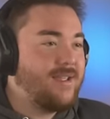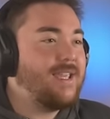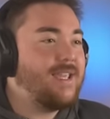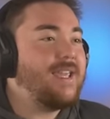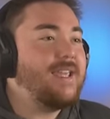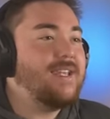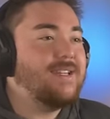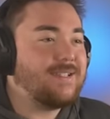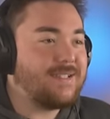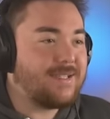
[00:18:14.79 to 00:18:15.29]

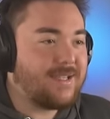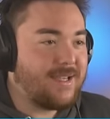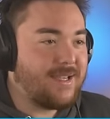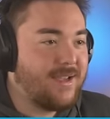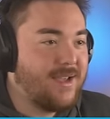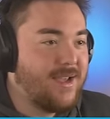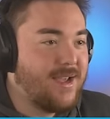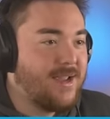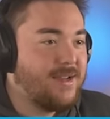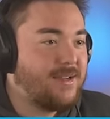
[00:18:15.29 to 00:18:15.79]
Easy.
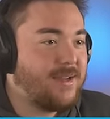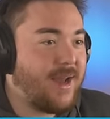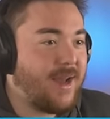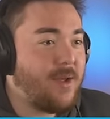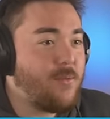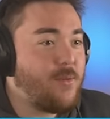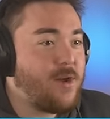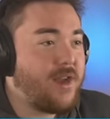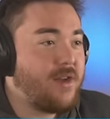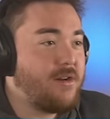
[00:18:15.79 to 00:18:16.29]
Did
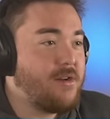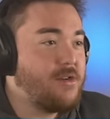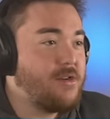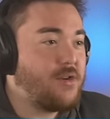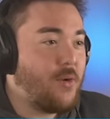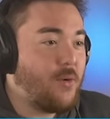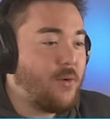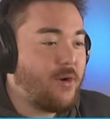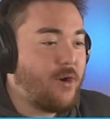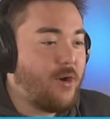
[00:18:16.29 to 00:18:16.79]
anyone hear a
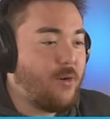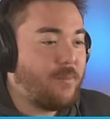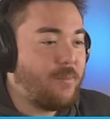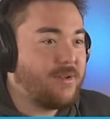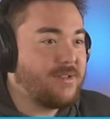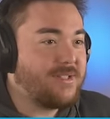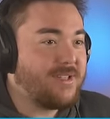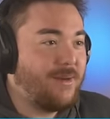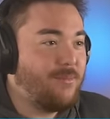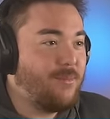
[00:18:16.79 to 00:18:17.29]
door
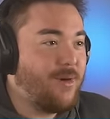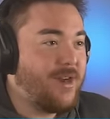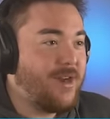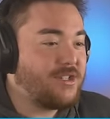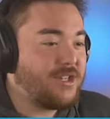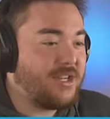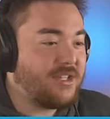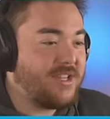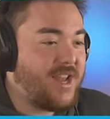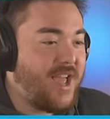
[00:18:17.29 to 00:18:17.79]
open somewhere
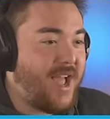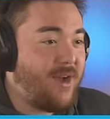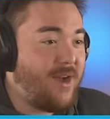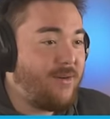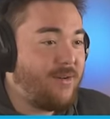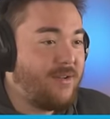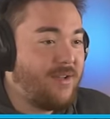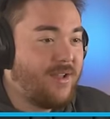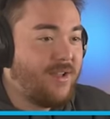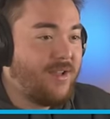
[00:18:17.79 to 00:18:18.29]
just now?